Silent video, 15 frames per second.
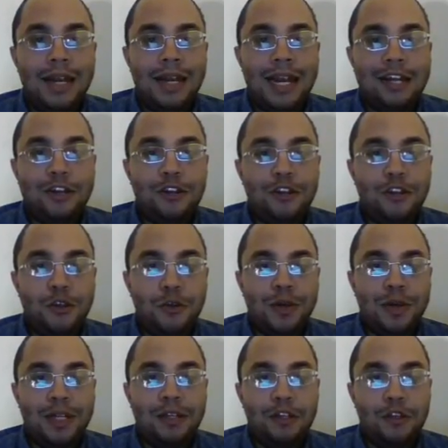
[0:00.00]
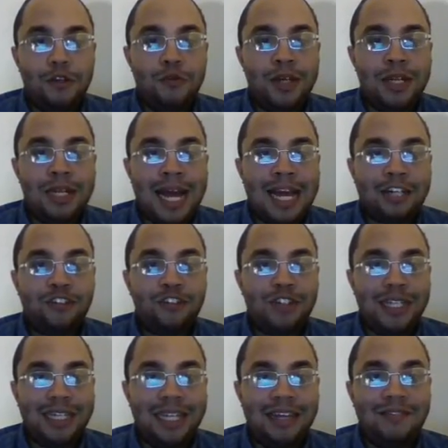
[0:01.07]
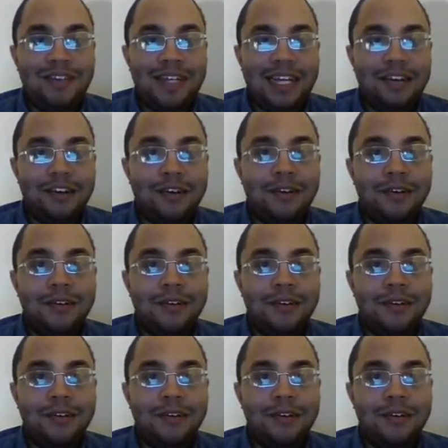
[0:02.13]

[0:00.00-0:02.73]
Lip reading: And you can actually live in here.